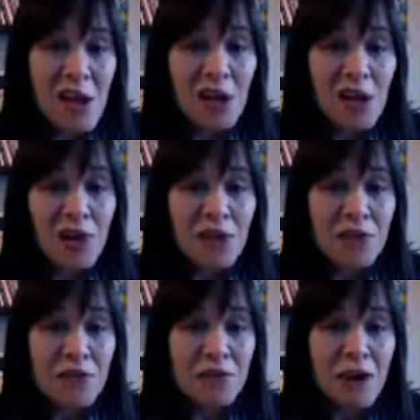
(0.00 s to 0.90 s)
go
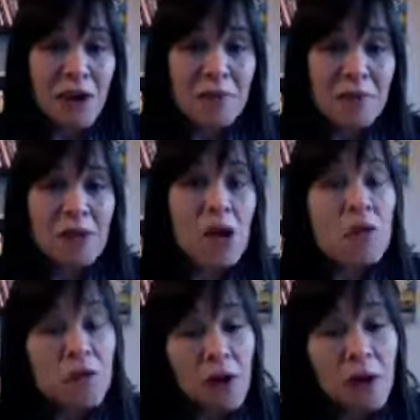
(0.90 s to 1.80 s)

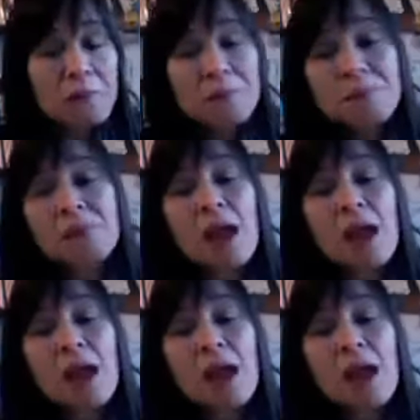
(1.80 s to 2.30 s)
from